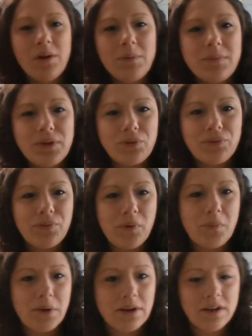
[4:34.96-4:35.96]
Beautiful
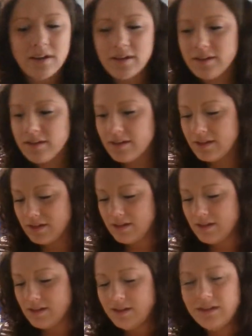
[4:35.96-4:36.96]
book.
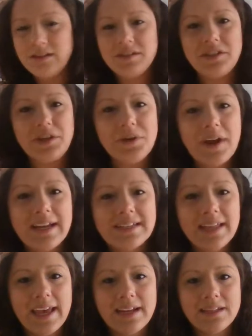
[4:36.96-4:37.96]
Do you guys
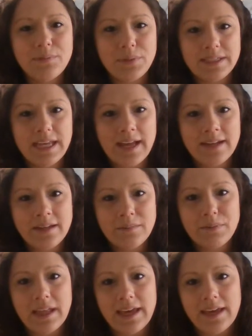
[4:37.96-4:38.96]
like to pretend to
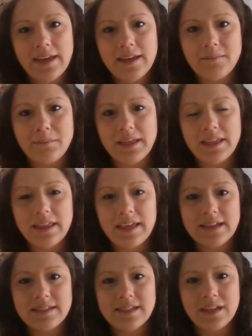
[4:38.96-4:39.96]
play and be
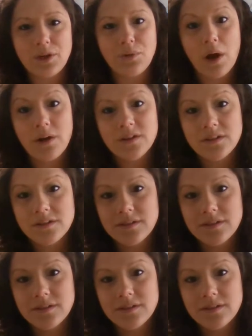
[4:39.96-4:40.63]
things that you aren't?